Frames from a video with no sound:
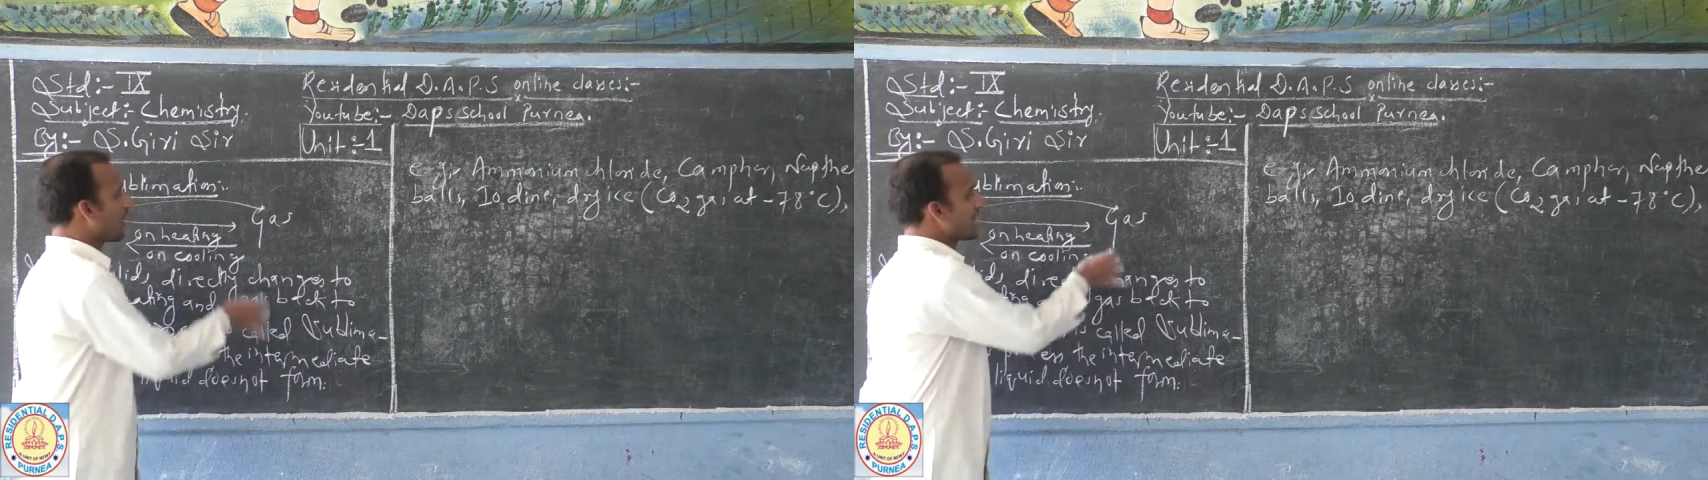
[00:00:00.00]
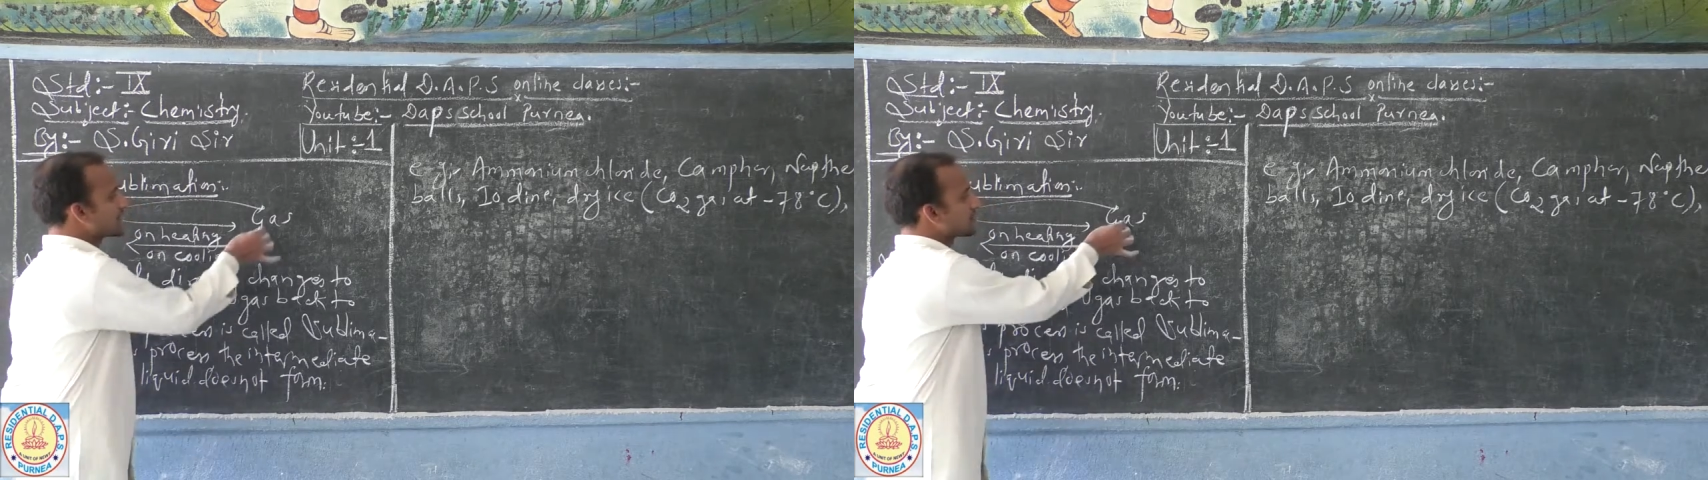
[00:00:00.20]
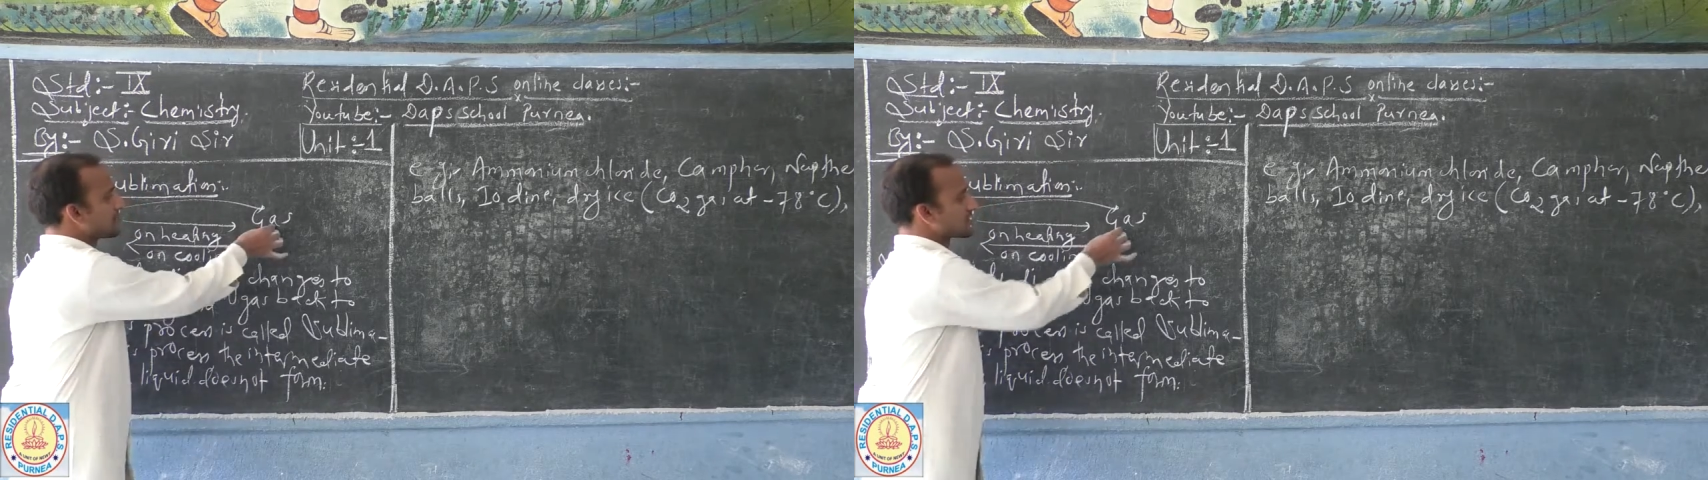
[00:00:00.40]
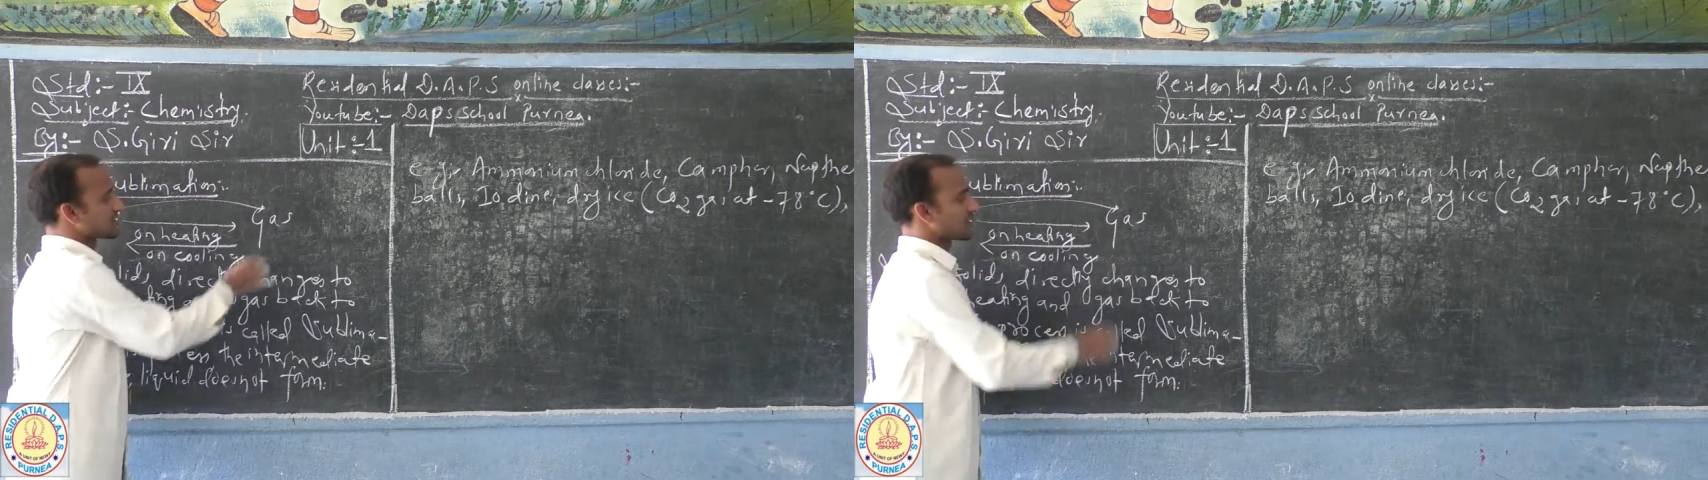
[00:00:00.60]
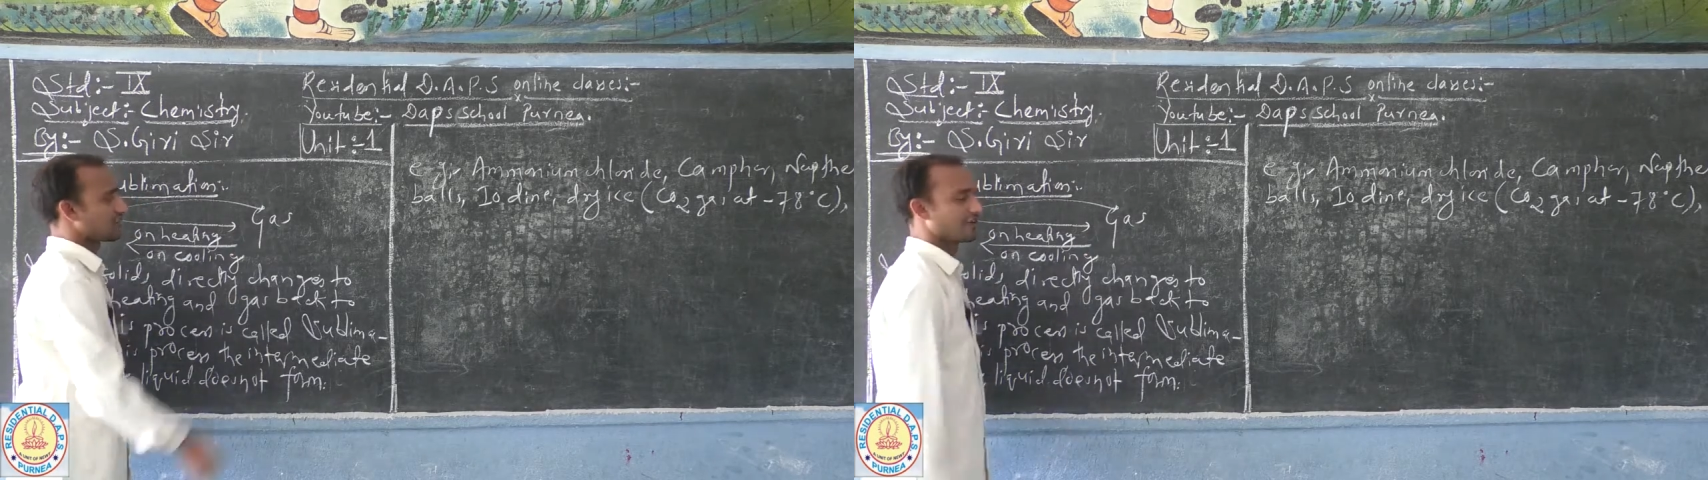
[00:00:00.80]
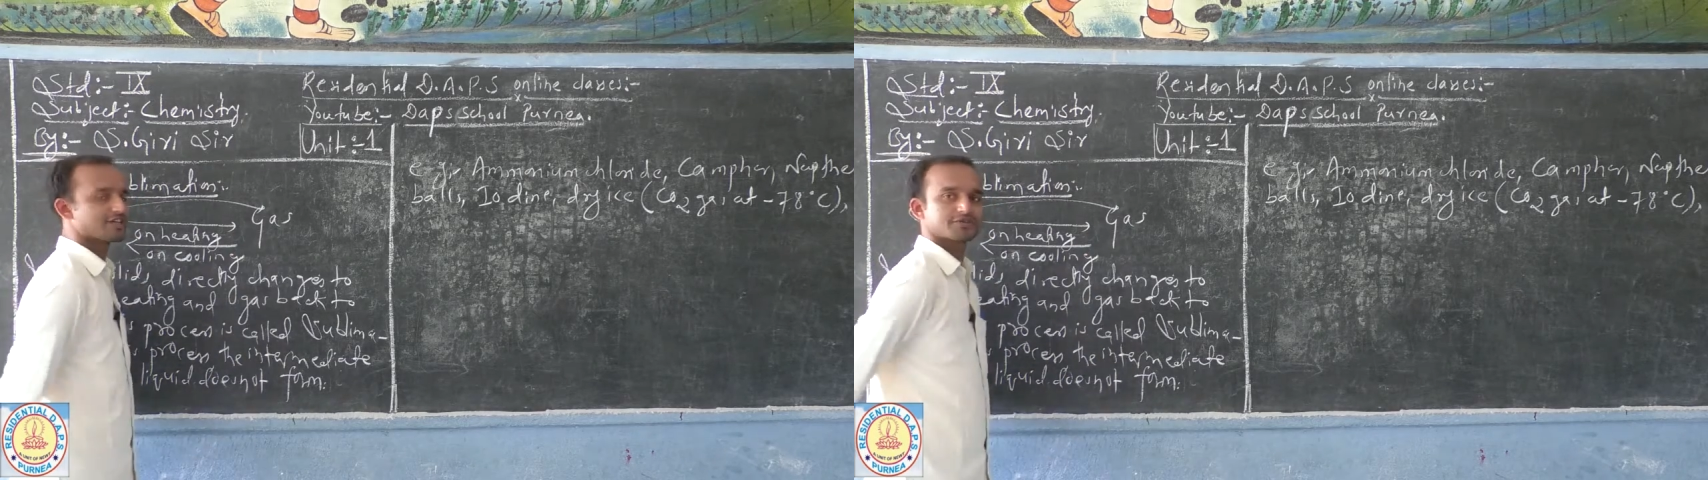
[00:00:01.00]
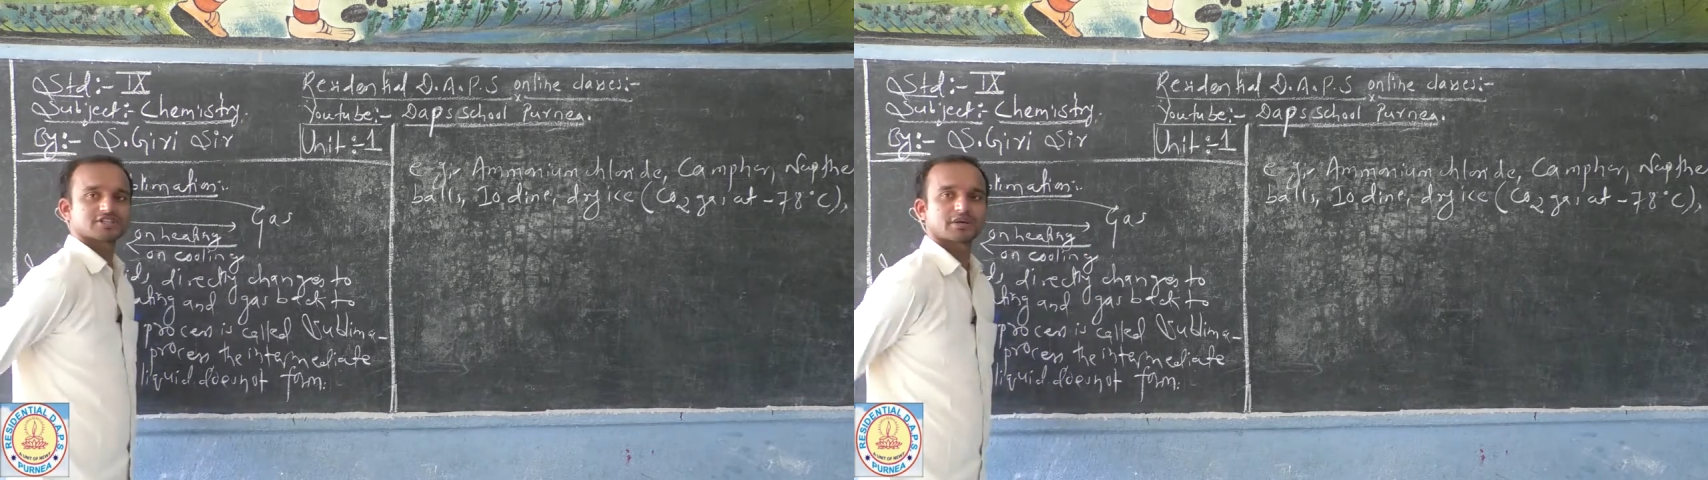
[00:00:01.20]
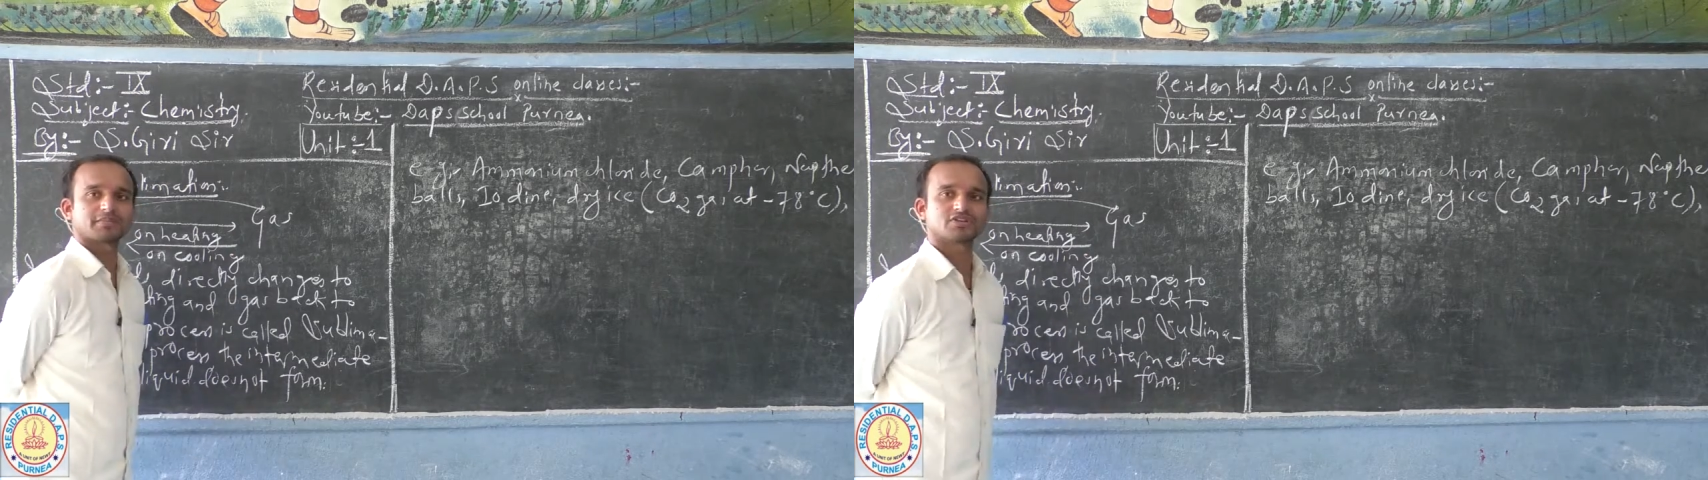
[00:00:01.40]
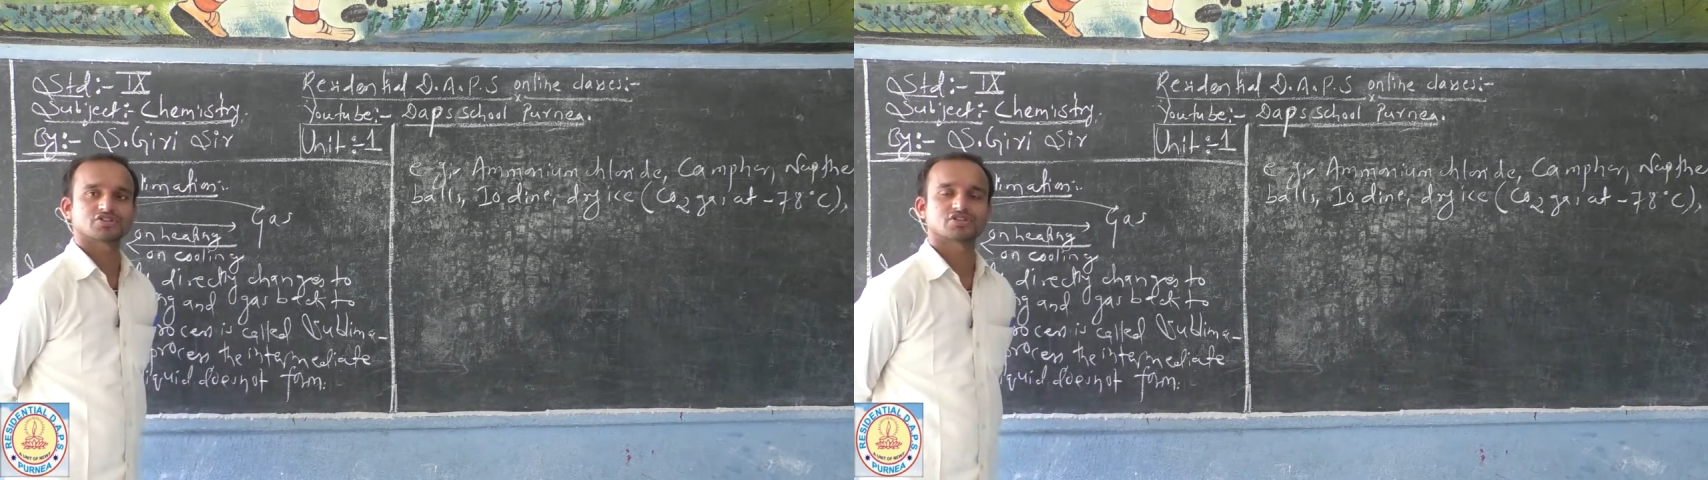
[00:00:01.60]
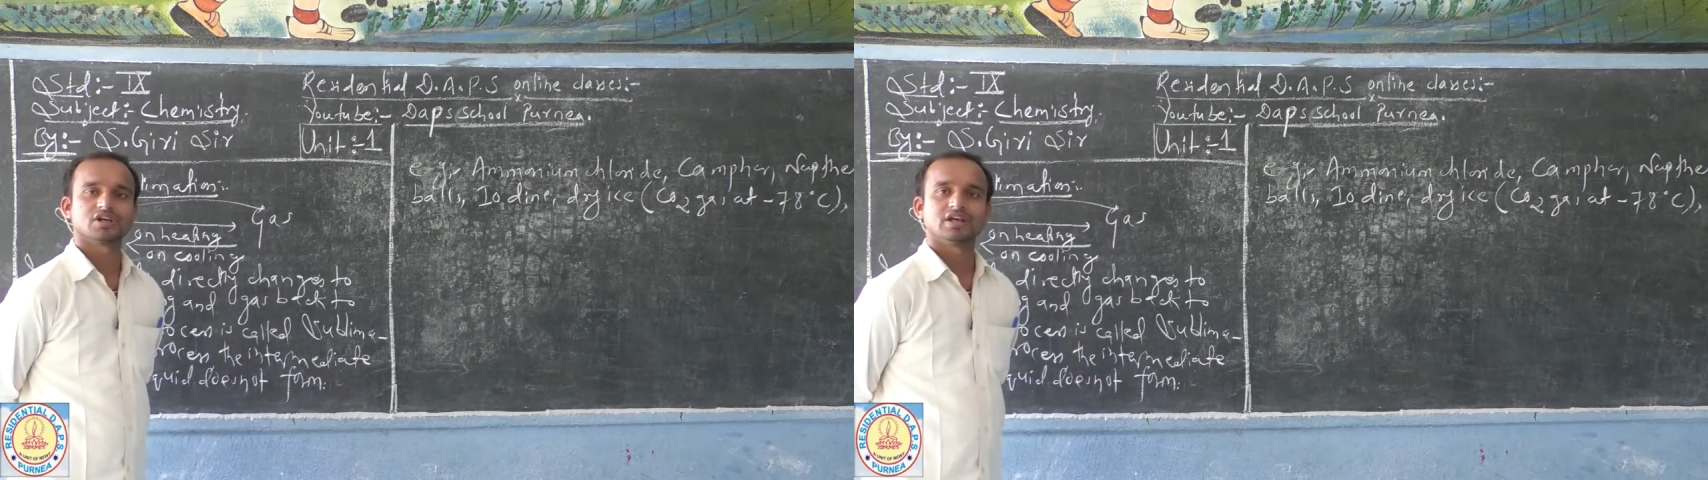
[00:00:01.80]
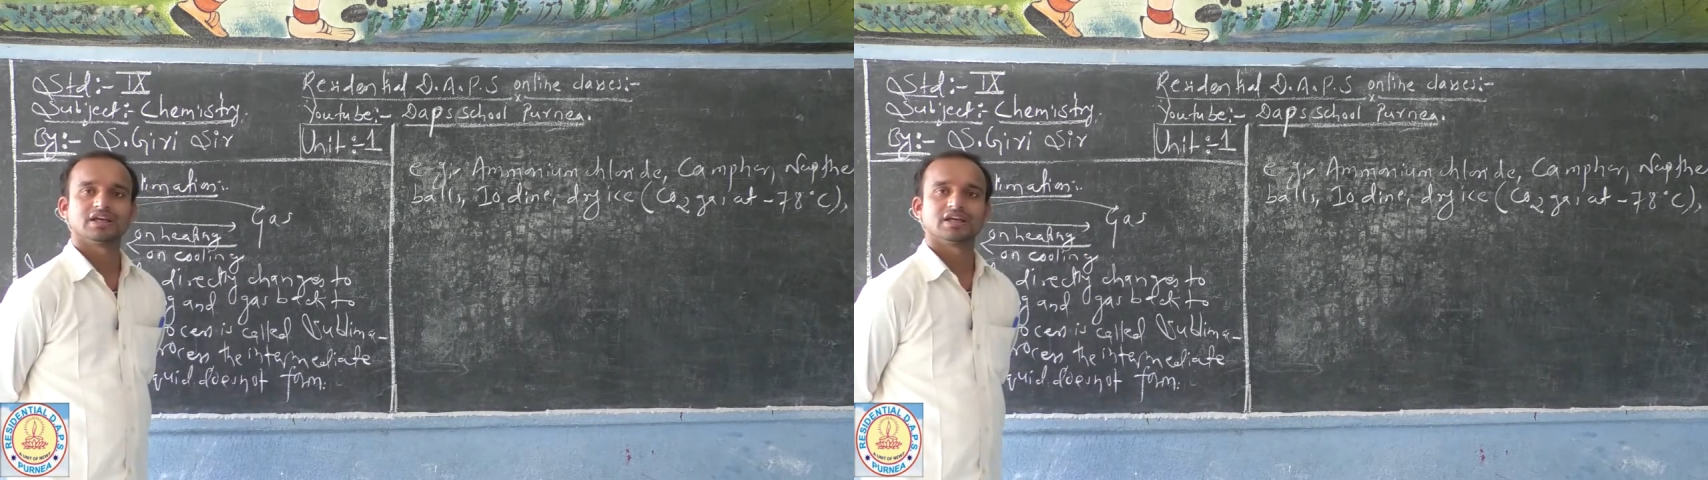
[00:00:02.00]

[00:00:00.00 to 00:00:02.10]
vice versa. Vice versa means